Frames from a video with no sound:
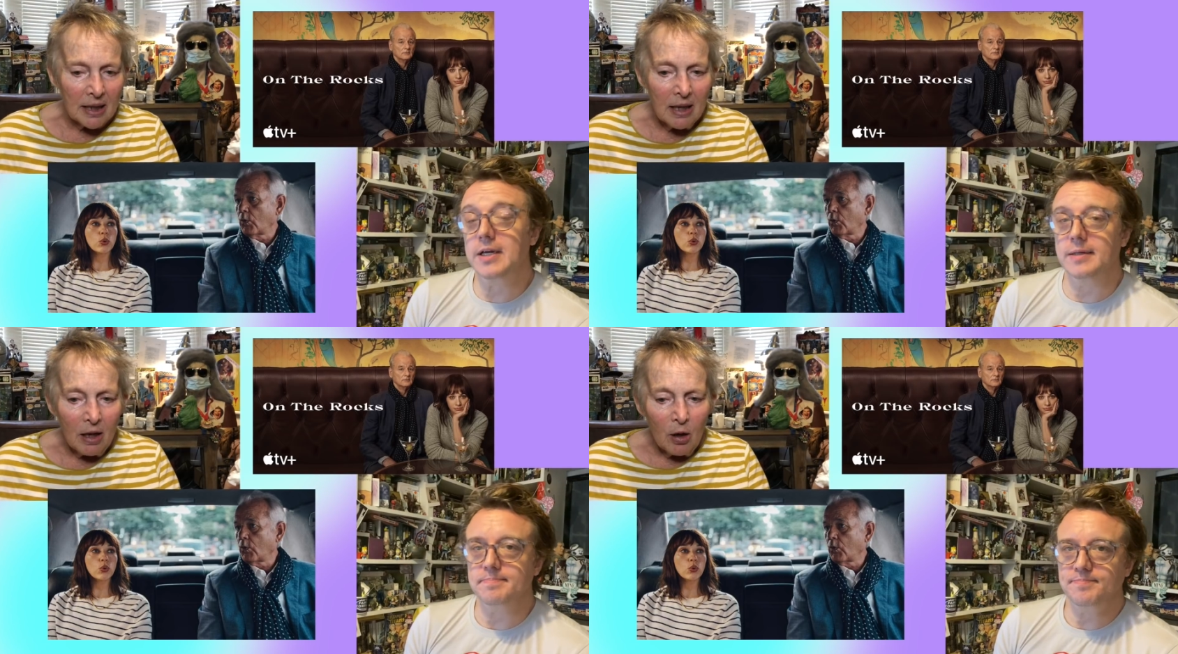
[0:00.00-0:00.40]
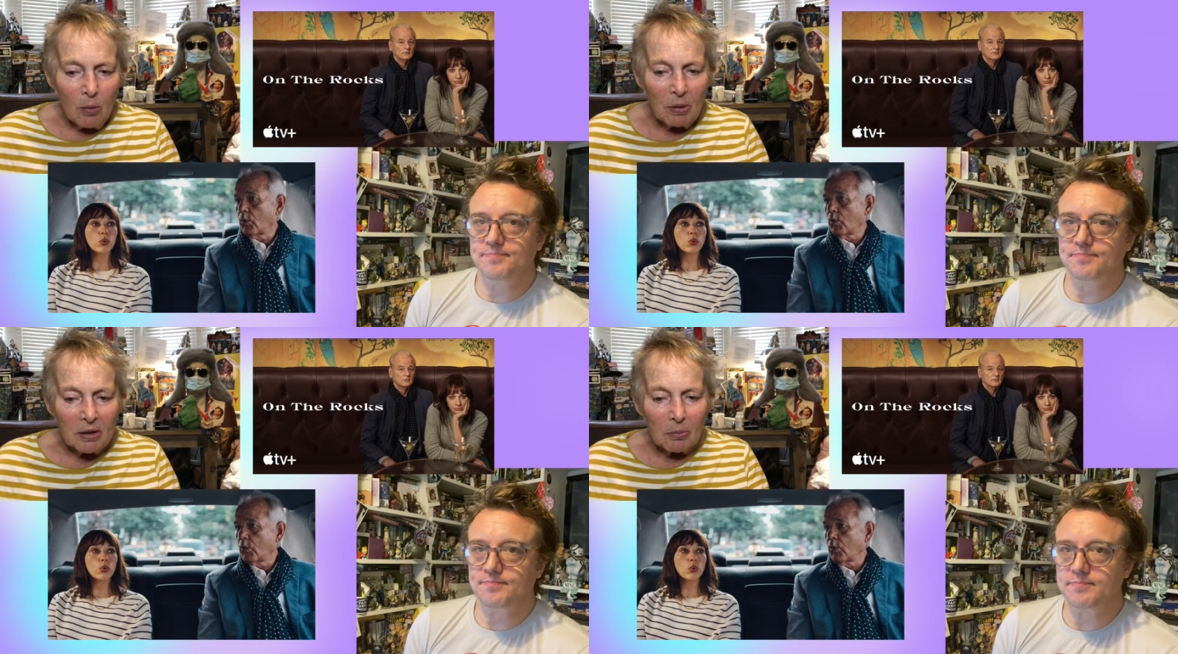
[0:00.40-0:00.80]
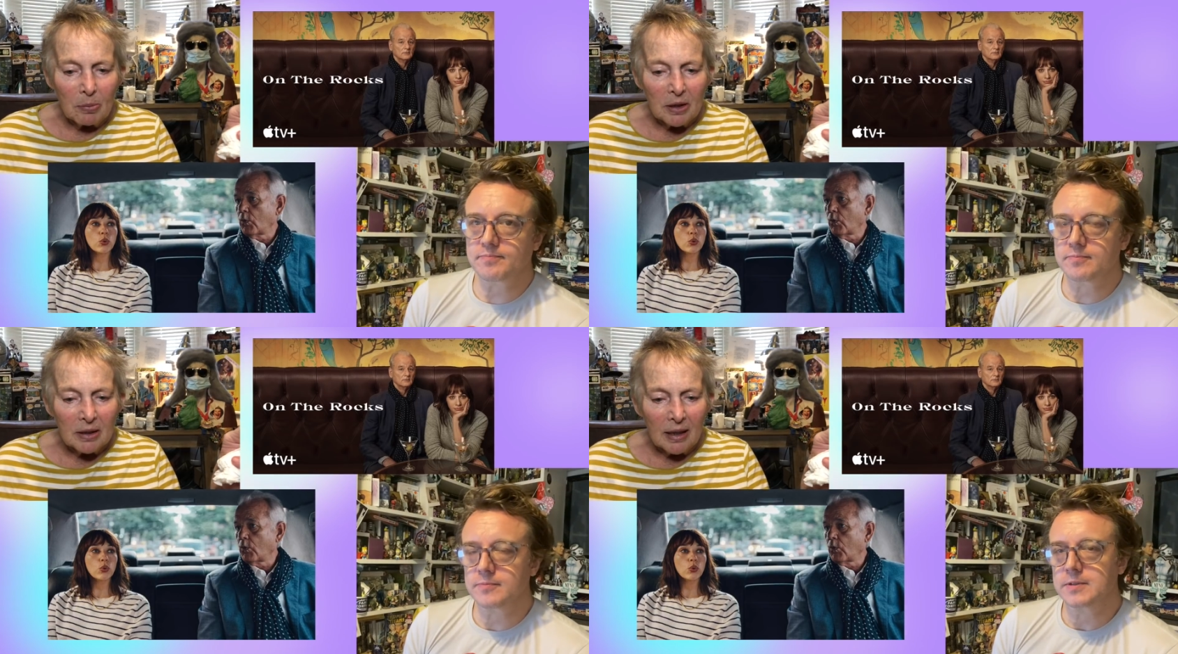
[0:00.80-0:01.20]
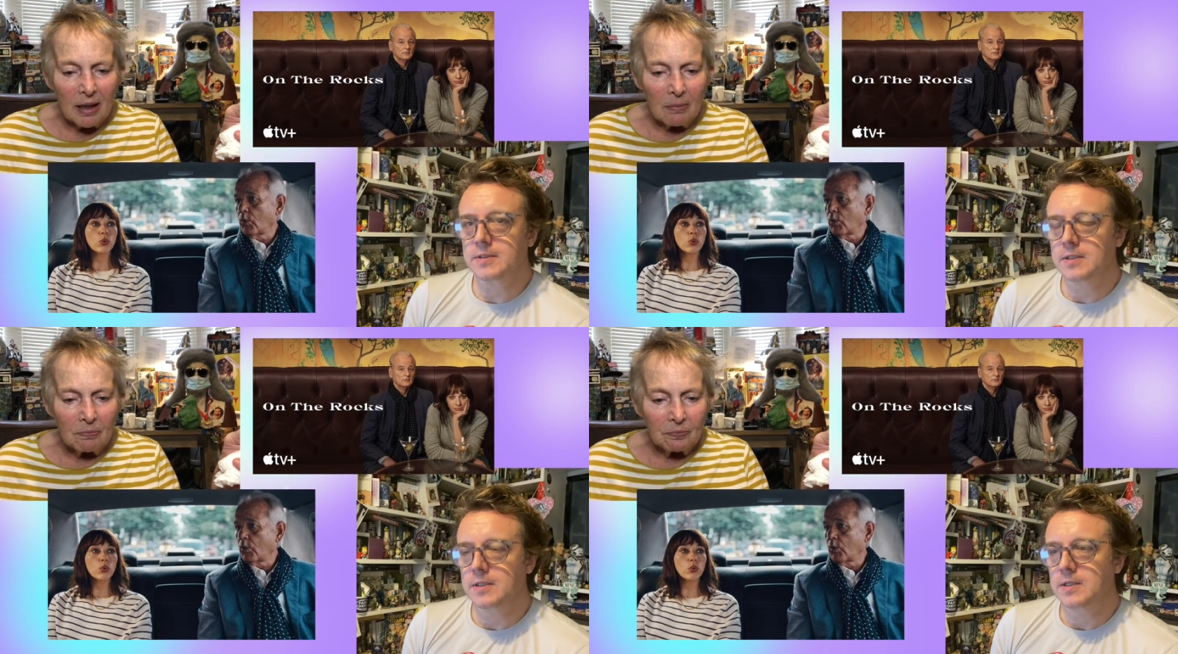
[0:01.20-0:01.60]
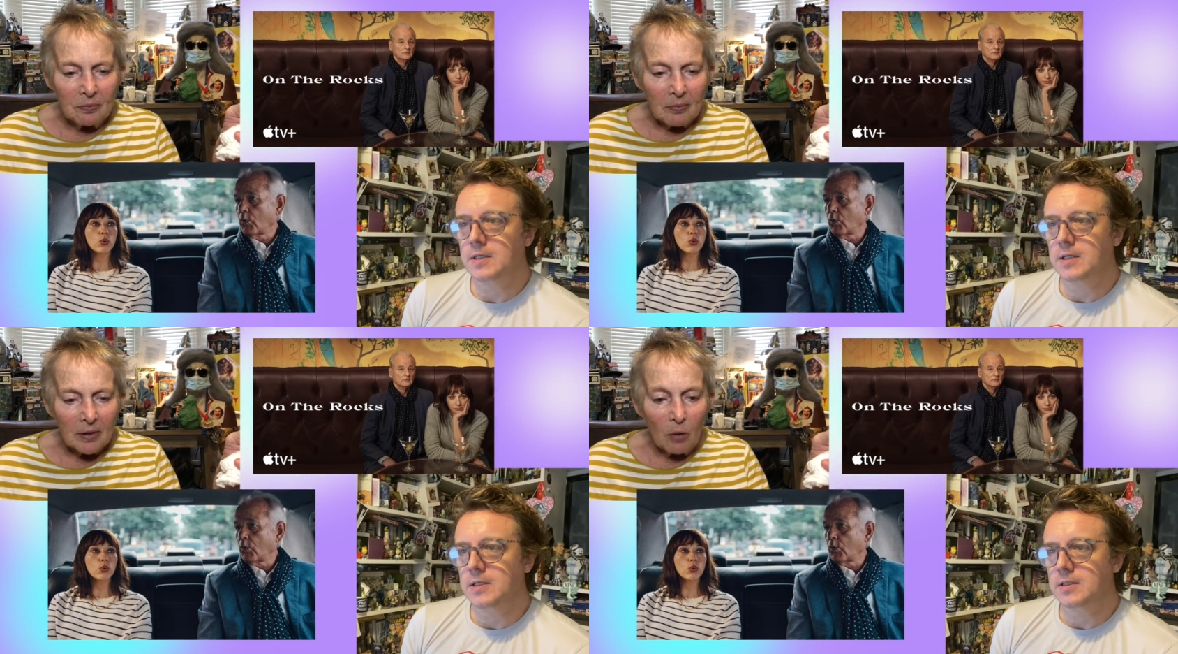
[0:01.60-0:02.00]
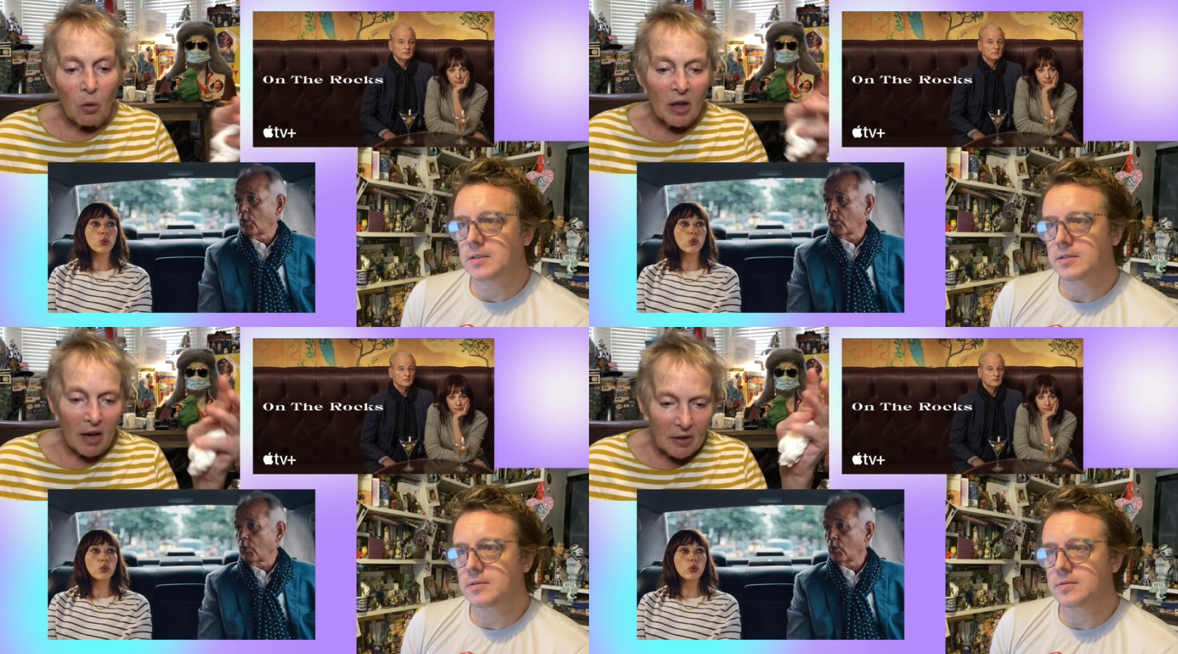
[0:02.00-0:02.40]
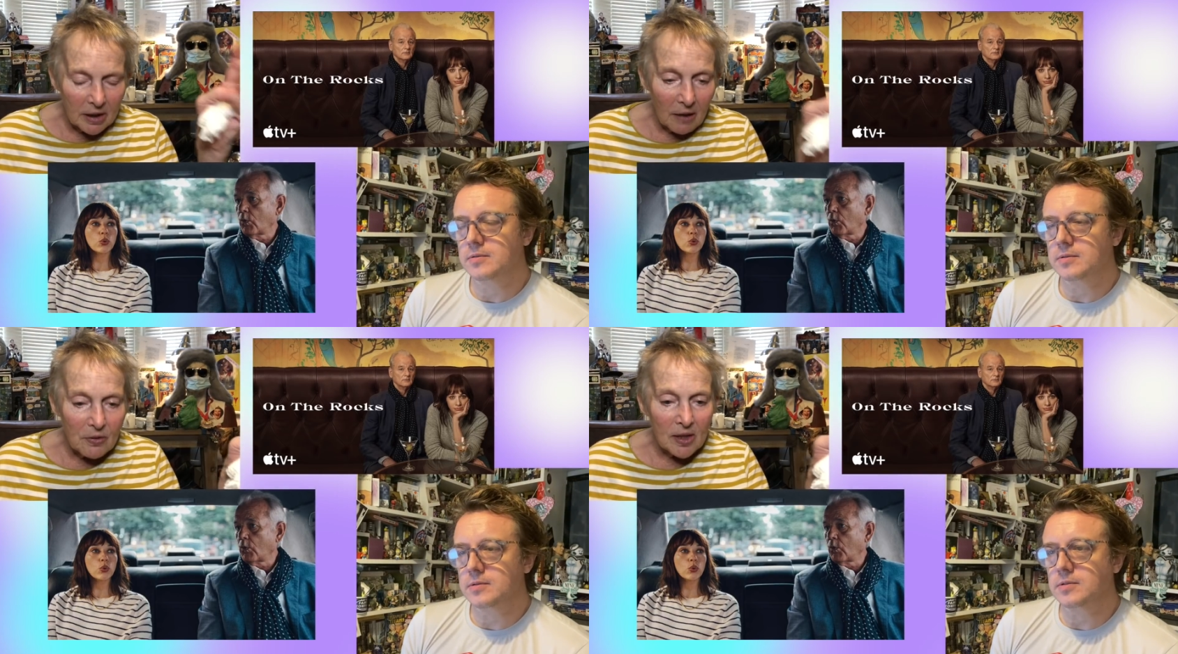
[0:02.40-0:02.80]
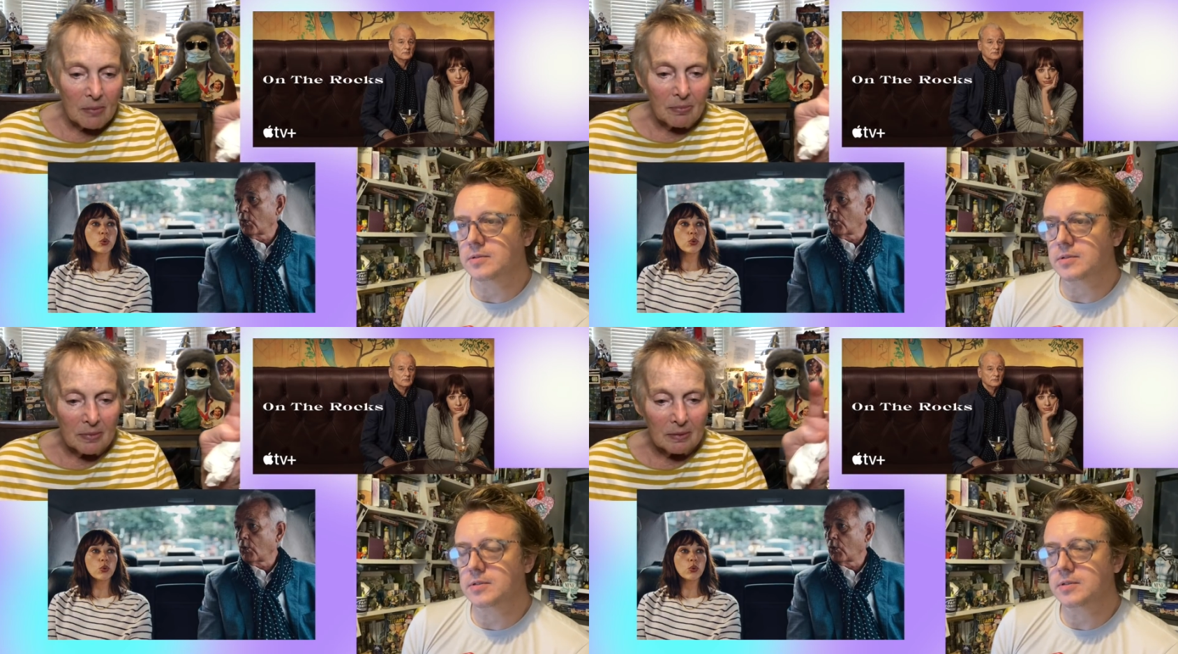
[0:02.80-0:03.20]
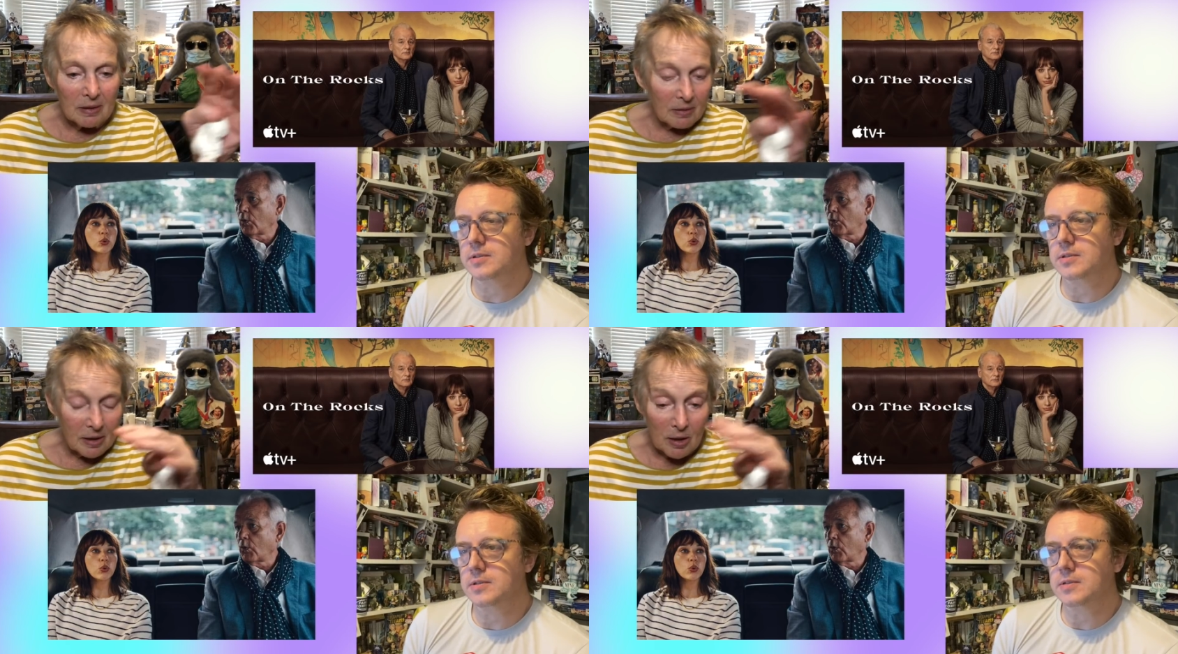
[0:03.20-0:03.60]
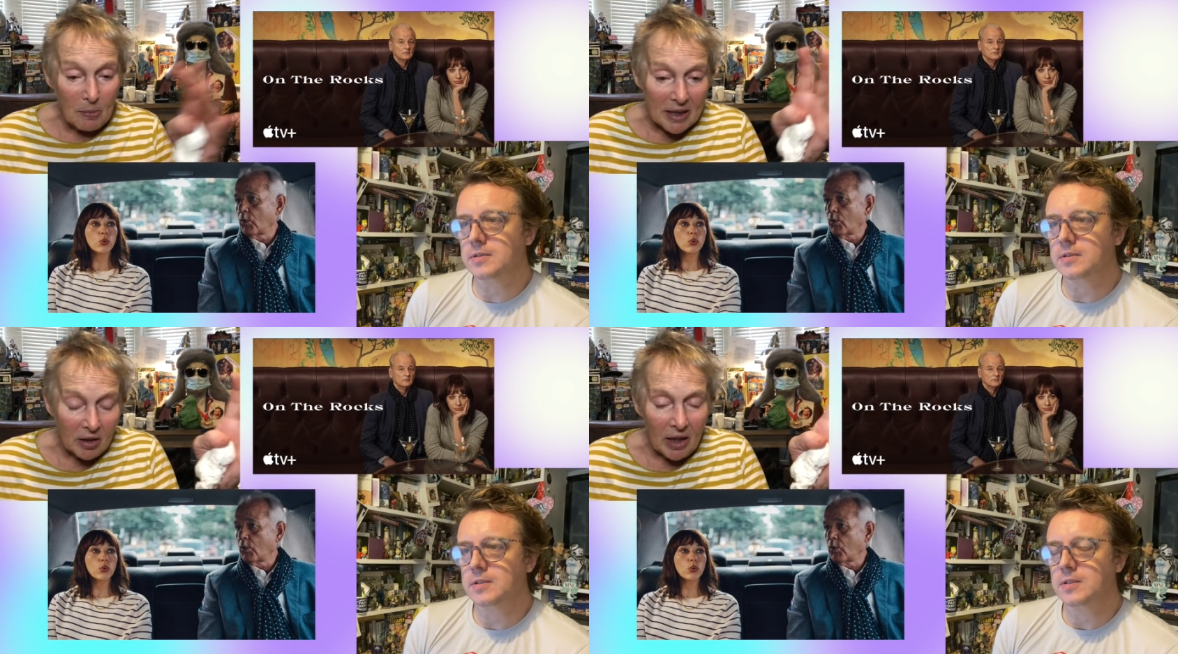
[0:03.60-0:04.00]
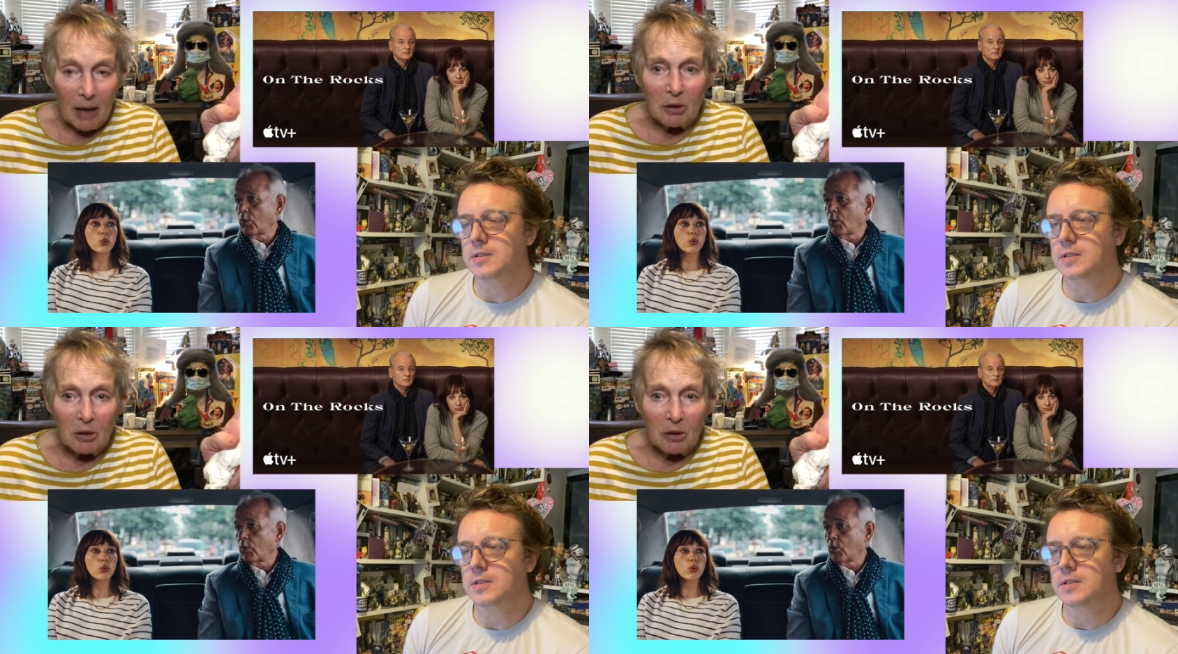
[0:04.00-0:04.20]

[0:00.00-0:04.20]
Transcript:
Speaker 1: he yeah but but um, and one either loves him uh, depending on how